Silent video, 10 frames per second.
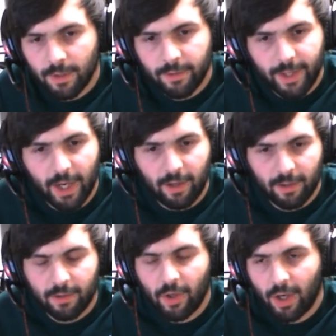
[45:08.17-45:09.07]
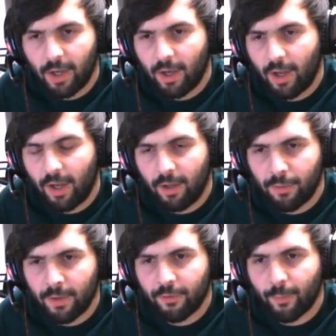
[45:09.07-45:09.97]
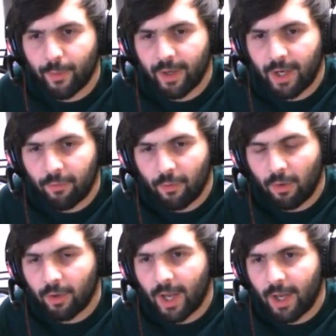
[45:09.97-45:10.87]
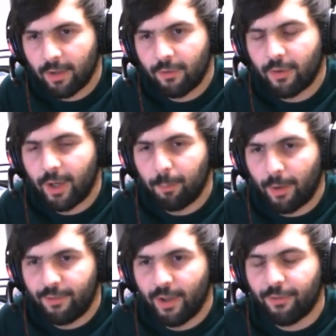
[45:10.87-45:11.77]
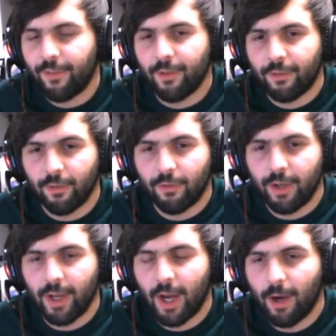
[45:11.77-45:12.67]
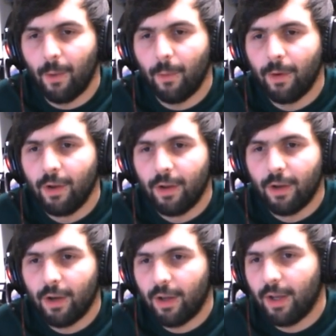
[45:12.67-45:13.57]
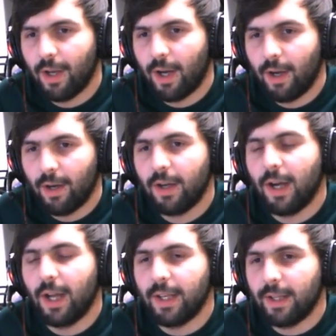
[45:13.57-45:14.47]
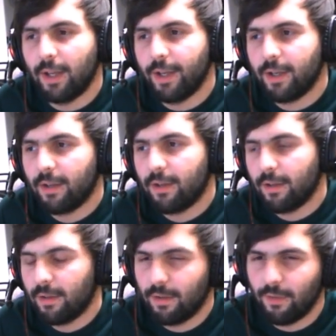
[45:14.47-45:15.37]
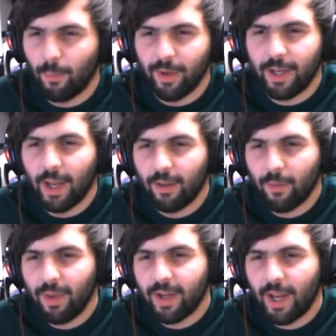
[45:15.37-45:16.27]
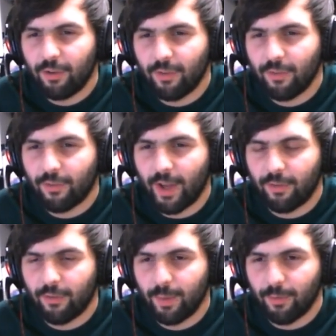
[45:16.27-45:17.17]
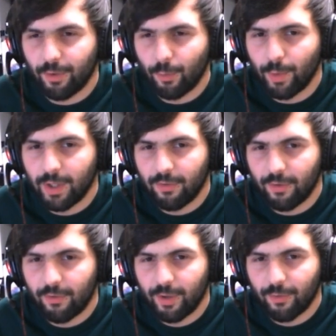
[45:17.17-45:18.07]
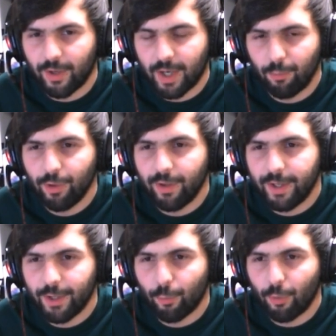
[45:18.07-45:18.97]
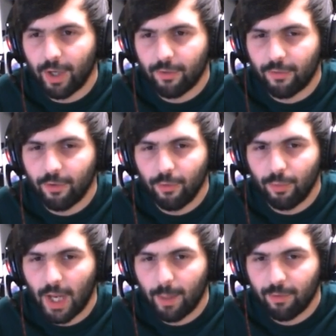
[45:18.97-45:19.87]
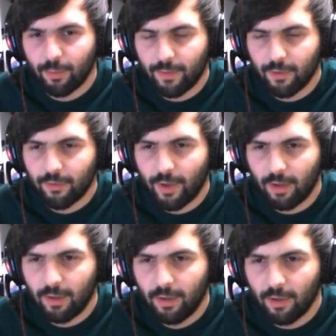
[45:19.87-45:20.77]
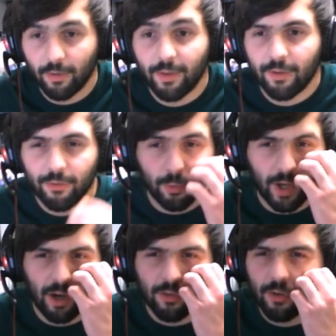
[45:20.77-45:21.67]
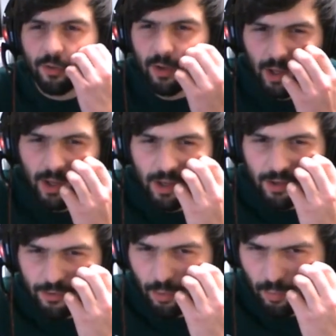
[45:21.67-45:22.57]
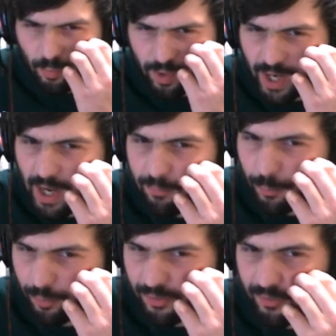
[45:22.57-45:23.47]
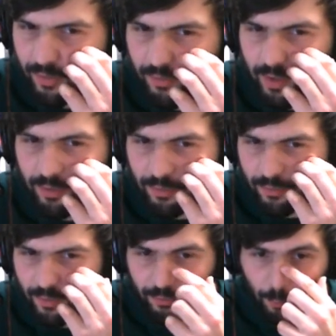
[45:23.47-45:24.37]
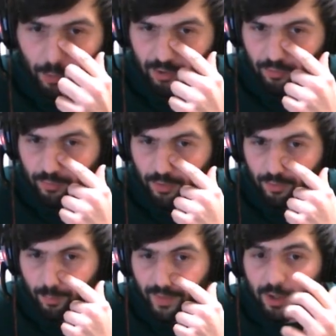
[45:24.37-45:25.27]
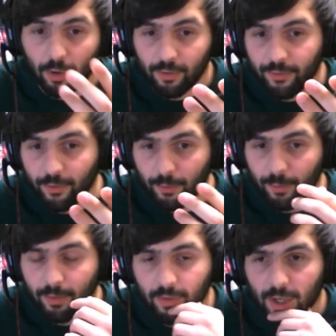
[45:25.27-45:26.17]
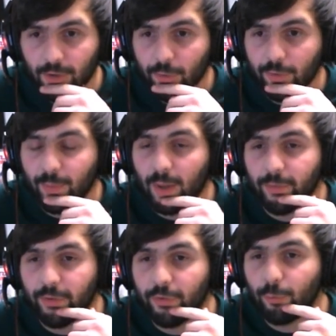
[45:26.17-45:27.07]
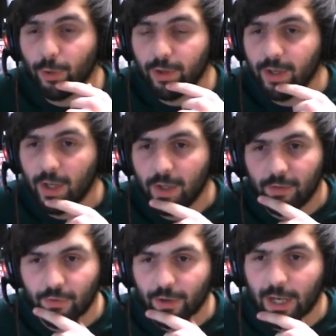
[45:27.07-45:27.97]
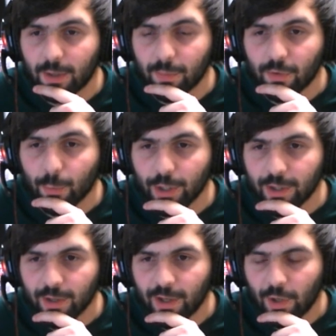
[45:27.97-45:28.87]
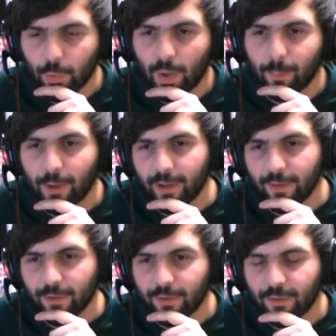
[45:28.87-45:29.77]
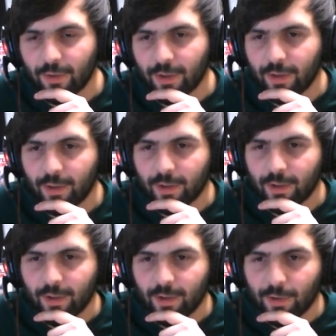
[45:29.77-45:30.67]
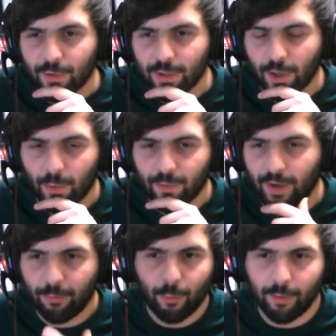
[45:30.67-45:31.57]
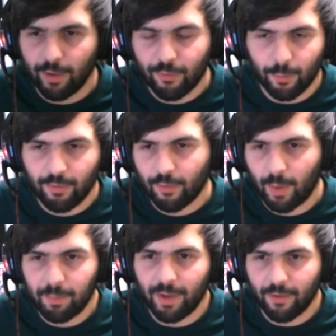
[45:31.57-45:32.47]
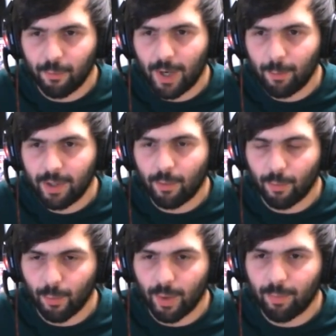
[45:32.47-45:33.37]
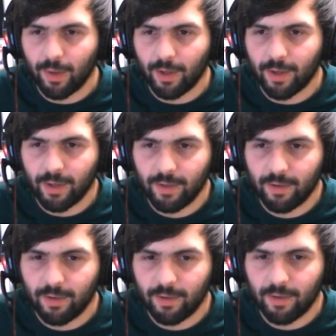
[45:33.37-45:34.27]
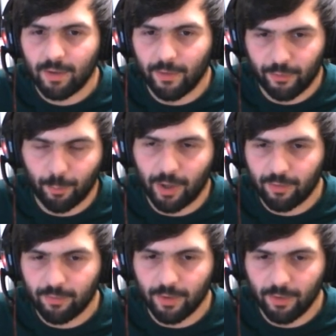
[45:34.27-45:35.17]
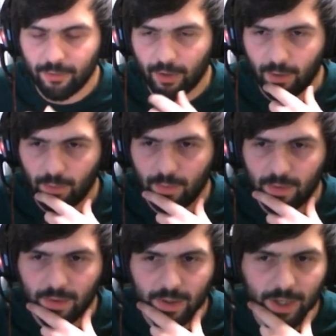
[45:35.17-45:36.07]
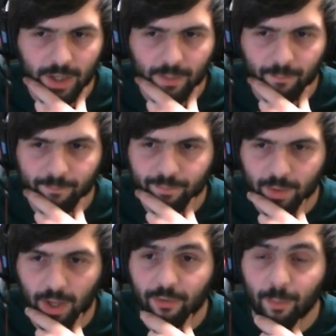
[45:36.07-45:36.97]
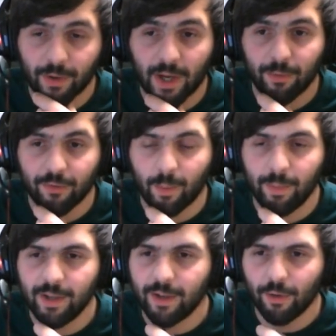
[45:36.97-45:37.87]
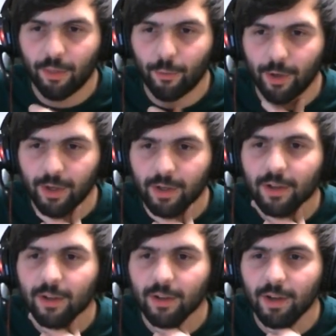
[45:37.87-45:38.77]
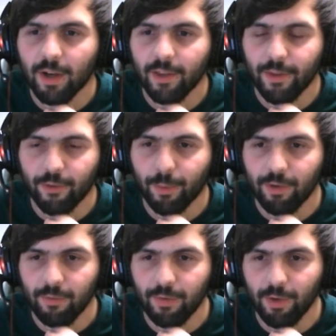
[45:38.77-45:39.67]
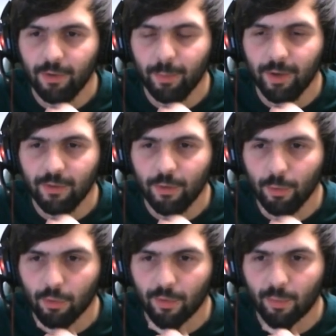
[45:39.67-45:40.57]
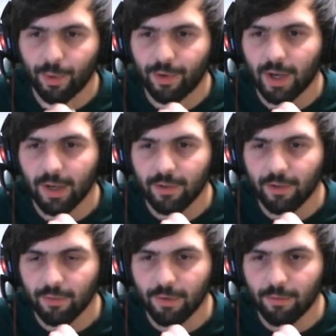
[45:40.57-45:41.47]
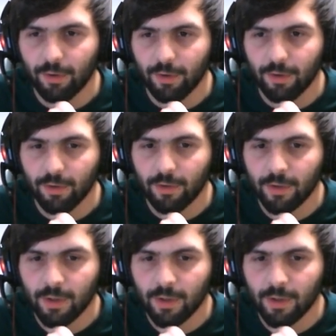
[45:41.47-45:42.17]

Yeah, and I think something I have to look at is just keep playtesting this and see how I like the mitigate. The mitigation set seems a little weak because it seems like I'm really in a race to do damage with this set, or these 2 characters. So what I have for resistance is the suppression field, but that costs 2. So sometimes it's really deciding between, do I play this, if I have 3 resources, do I play this Y-wing or do I play the suppression field? So, and sometimes if I'm eating a 3, that suppression field, I spending 2 to remove 1 die. It doesn't feel very good.